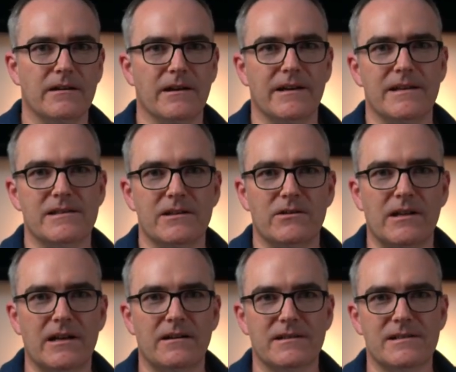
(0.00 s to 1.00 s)
and there's no
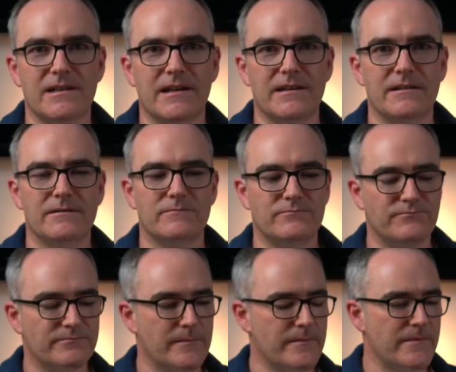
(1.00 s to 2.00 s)
glass lid.
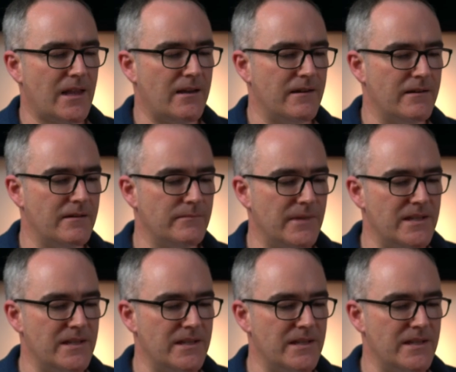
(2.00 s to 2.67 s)
Um,